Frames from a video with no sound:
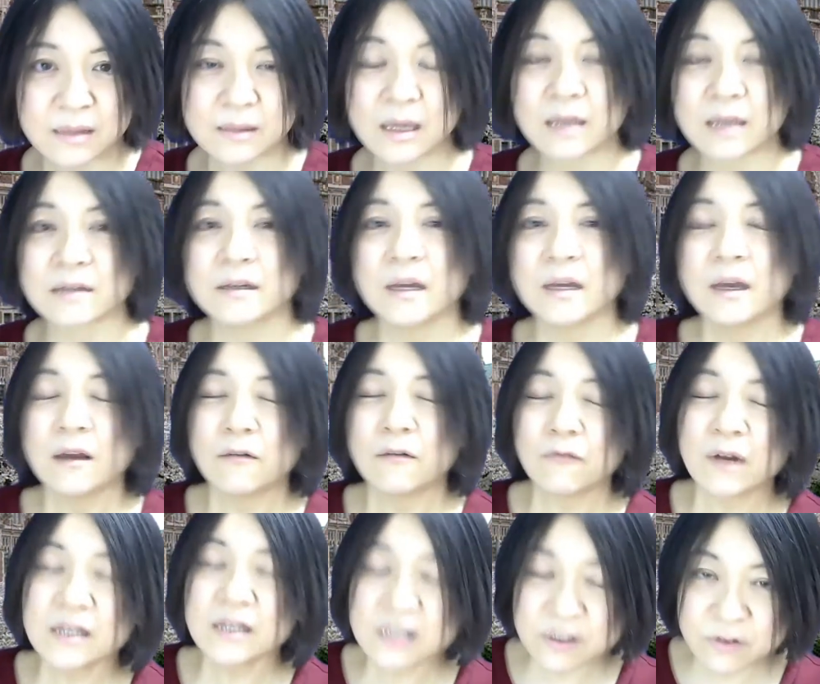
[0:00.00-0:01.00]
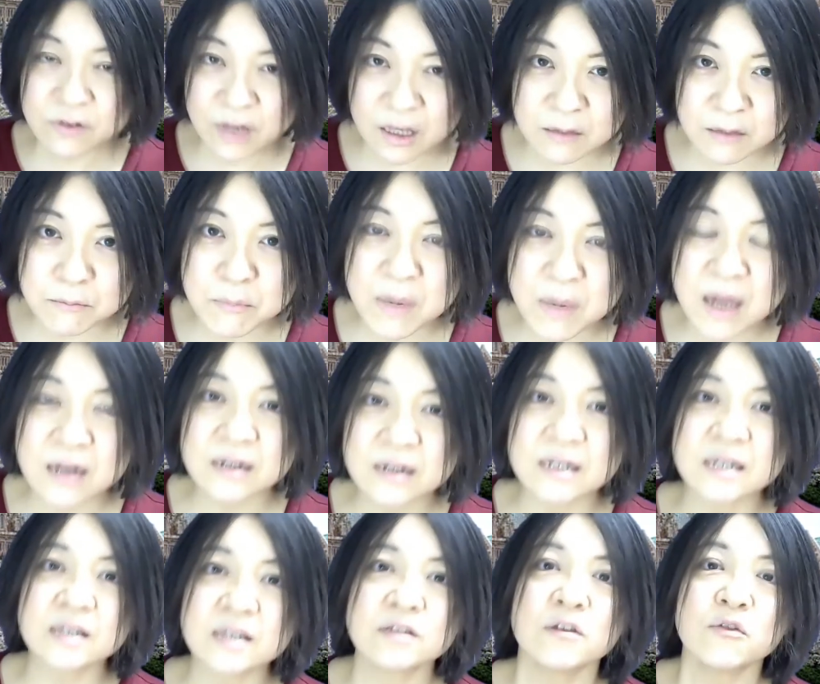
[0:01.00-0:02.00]
Like once you get
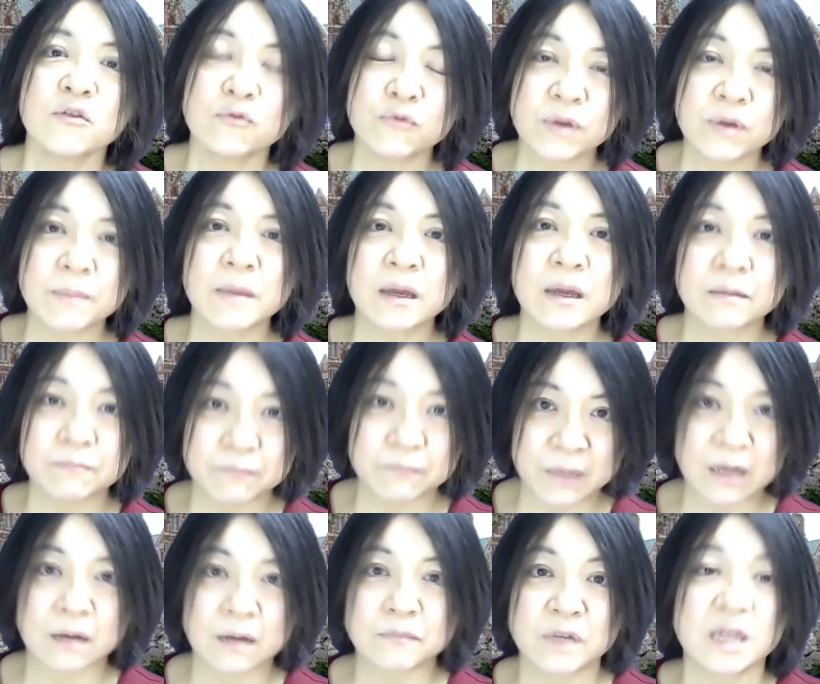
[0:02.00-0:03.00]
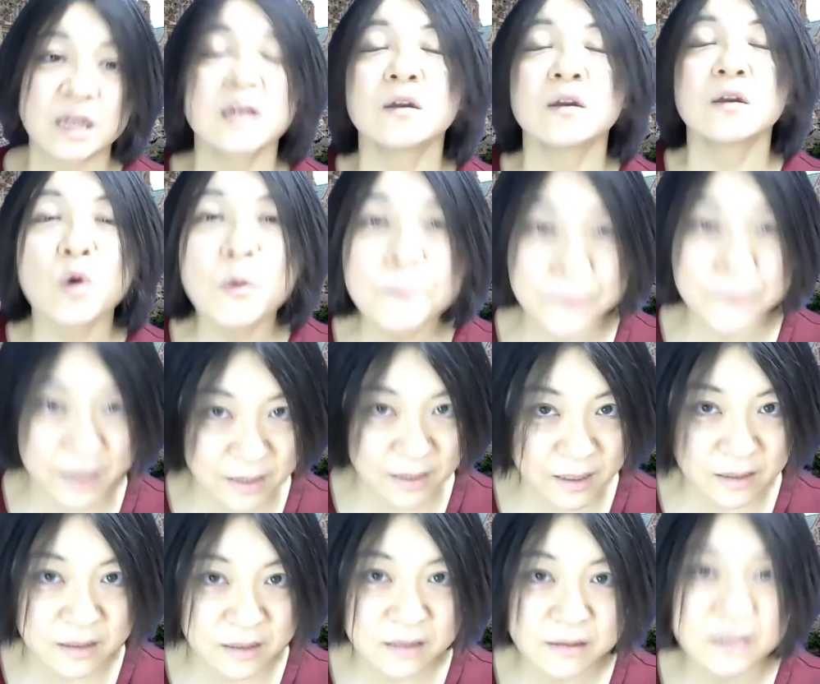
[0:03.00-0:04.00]
married, women become
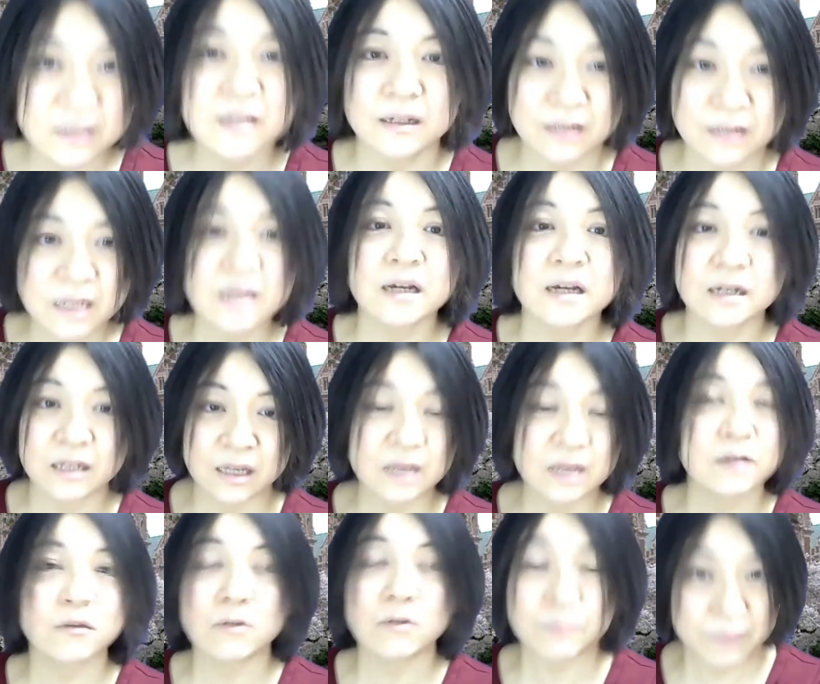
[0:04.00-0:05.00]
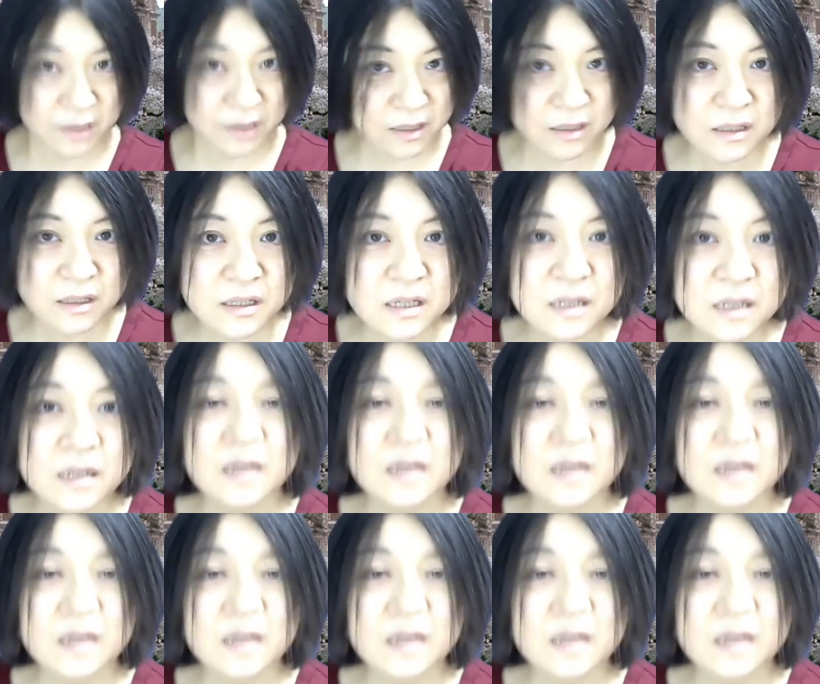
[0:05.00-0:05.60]
incompetent, legally incompetent.